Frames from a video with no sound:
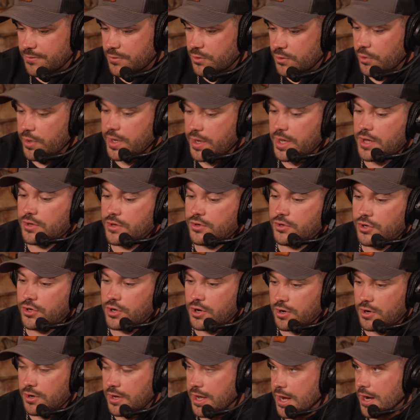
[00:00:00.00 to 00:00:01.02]
300
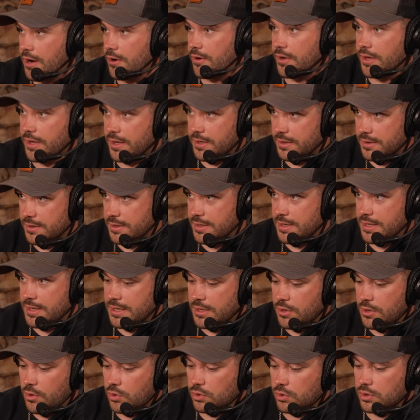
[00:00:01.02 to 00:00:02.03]
yard area
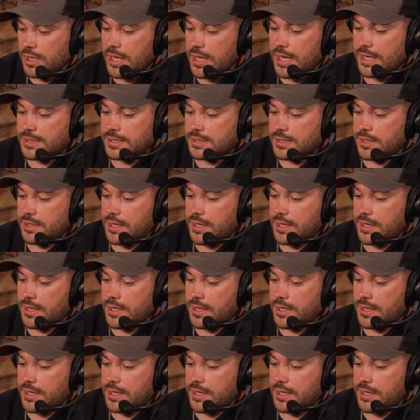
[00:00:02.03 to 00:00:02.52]
or less.